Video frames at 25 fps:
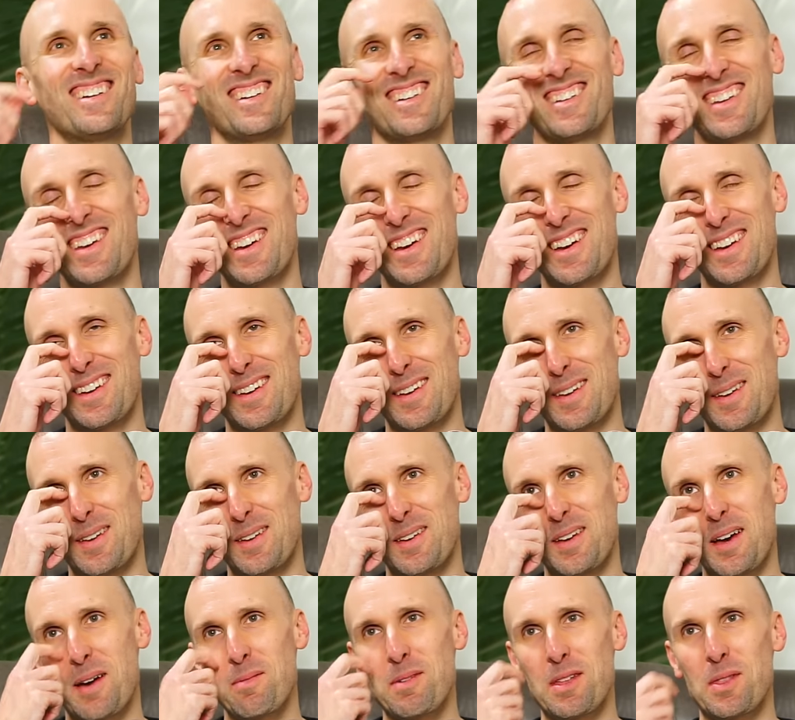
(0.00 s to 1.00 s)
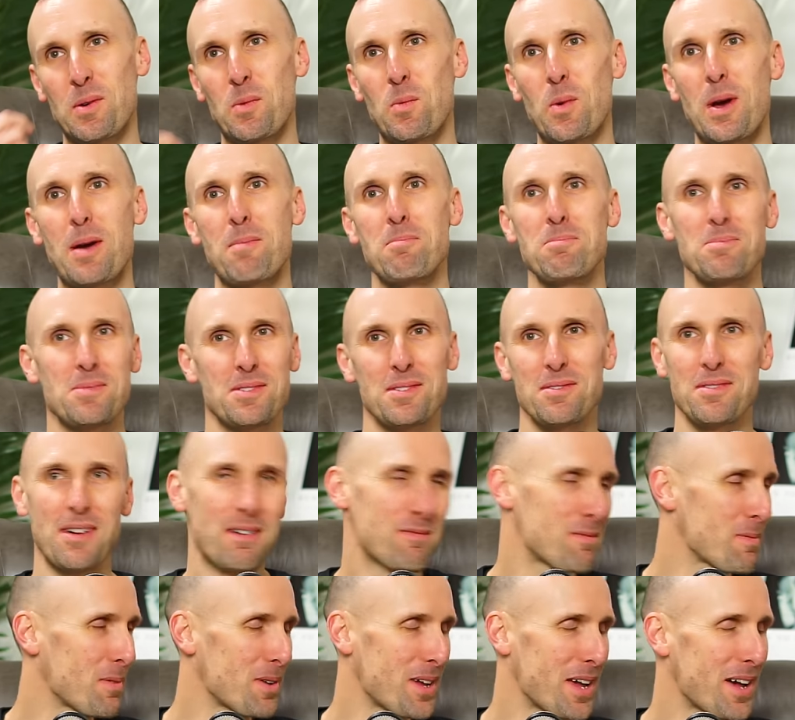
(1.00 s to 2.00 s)
Yeah, I'm at the whims of
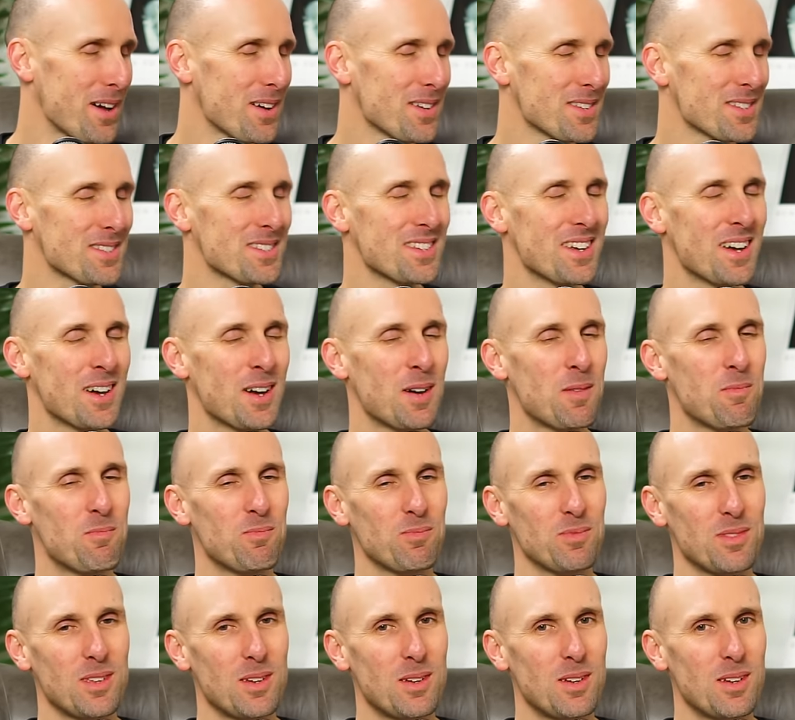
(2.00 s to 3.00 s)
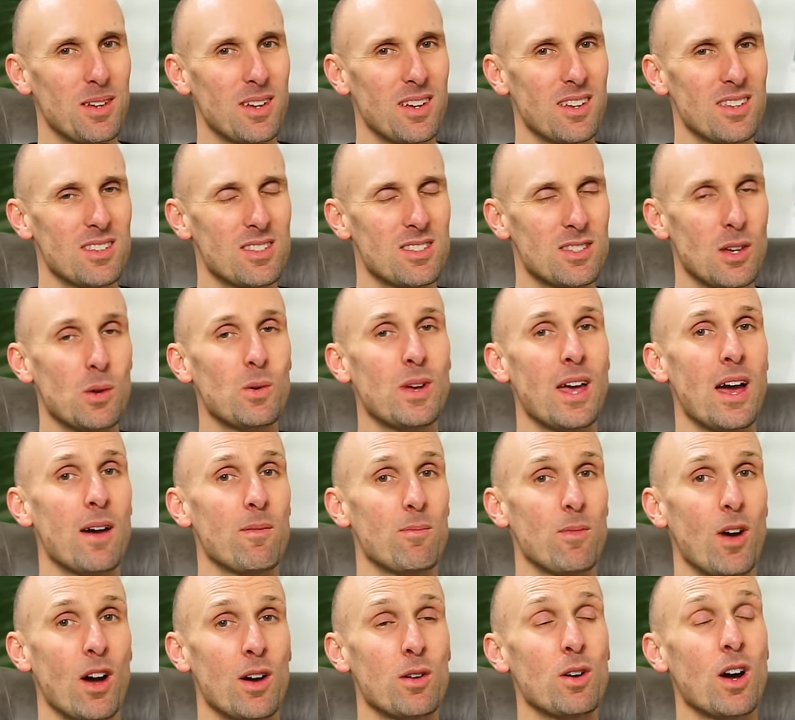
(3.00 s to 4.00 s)
everybody else. I'd
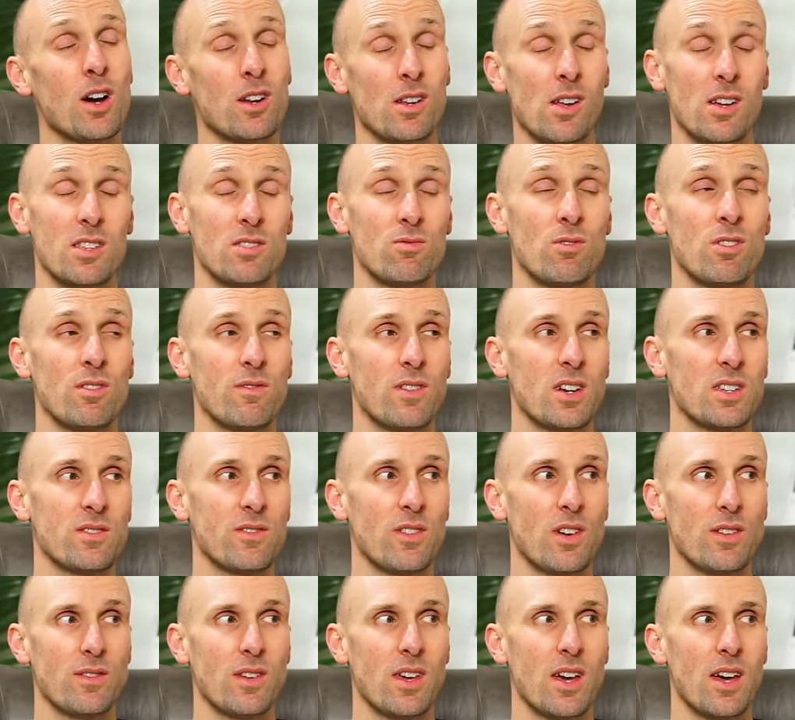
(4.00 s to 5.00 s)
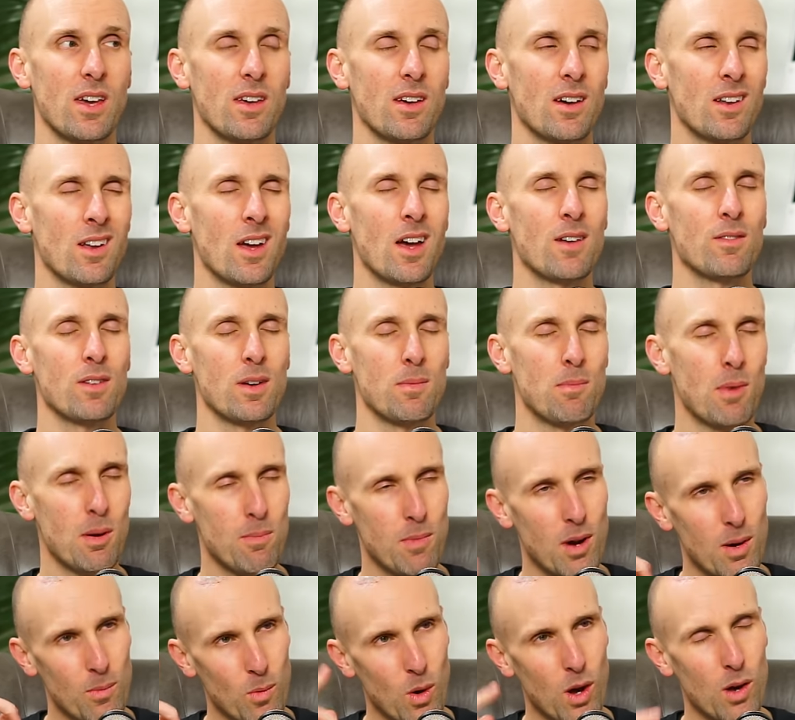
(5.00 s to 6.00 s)
like to run a fast 5K and I have it in my
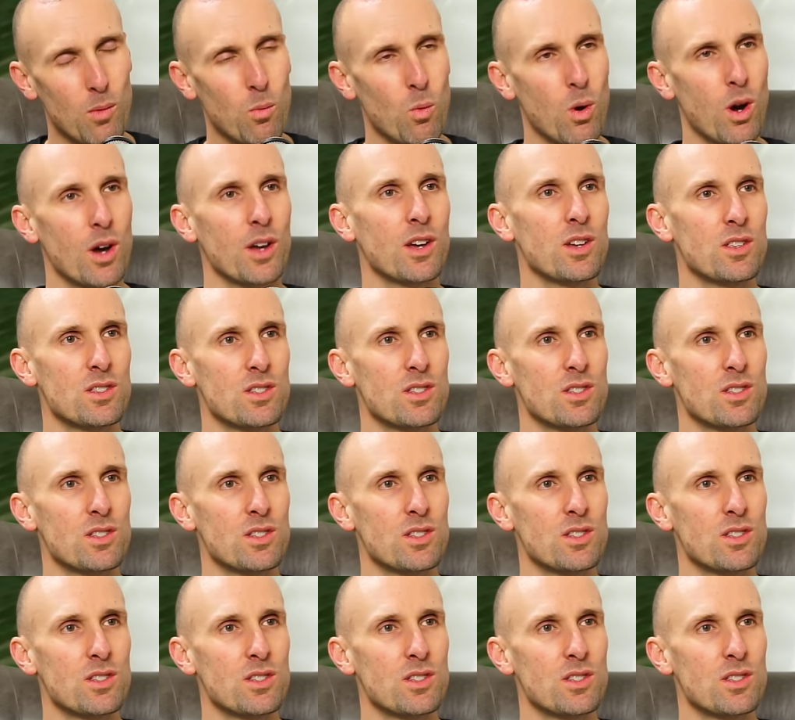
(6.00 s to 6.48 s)
mind what I could